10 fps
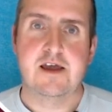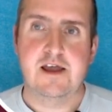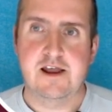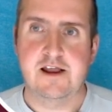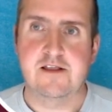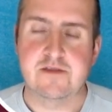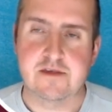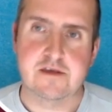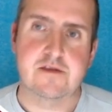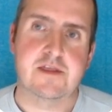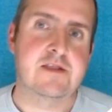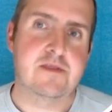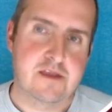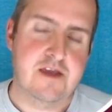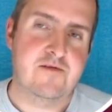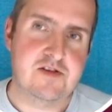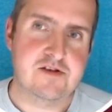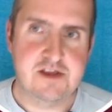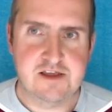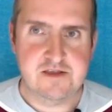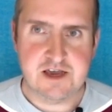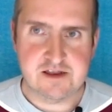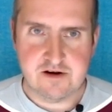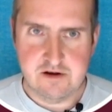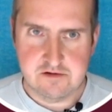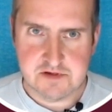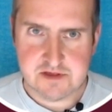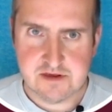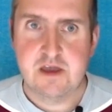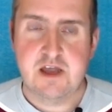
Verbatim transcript: and then eventually they get closed